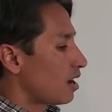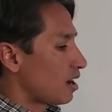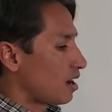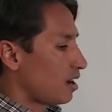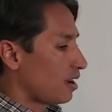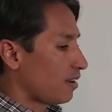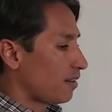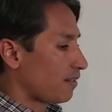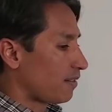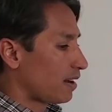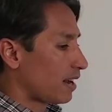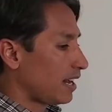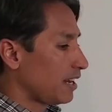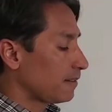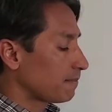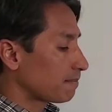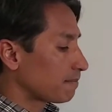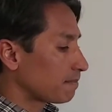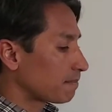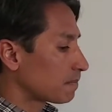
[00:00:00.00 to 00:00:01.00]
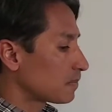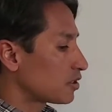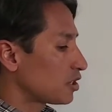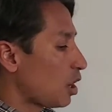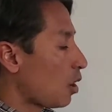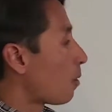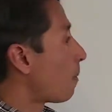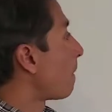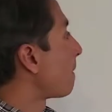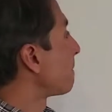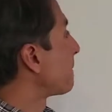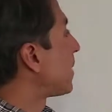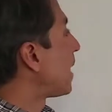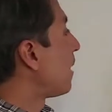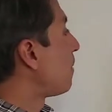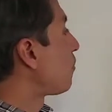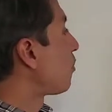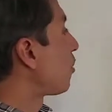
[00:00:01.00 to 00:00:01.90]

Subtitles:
All right. So I'm